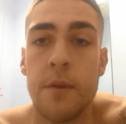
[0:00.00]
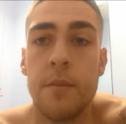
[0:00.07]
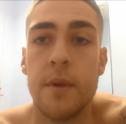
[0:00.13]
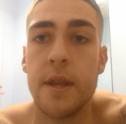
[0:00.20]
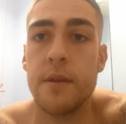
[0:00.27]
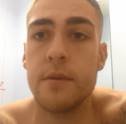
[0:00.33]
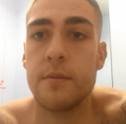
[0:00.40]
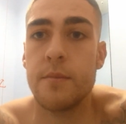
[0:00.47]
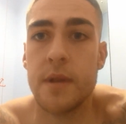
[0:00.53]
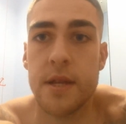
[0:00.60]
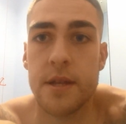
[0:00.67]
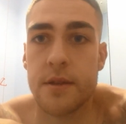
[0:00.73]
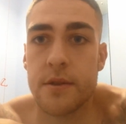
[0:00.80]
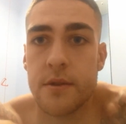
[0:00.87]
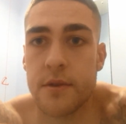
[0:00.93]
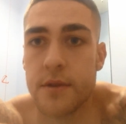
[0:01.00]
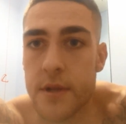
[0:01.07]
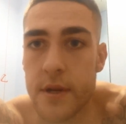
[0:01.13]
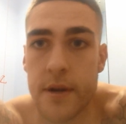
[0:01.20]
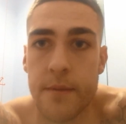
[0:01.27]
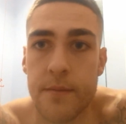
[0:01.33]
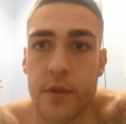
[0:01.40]
My name is Billy
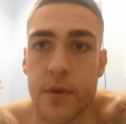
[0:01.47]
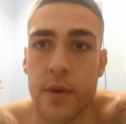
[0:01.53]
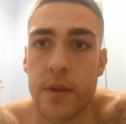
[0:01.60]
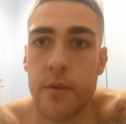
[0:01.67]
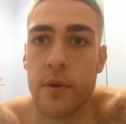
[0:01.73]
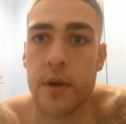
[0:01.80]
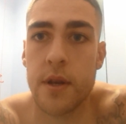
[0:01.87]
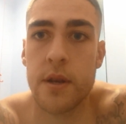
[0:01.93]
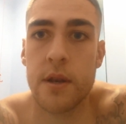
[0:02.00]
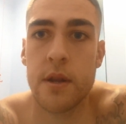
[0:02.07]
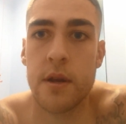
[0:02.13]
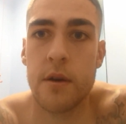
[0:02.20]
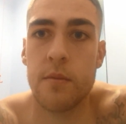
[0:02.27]
D'Souza. I'm 21.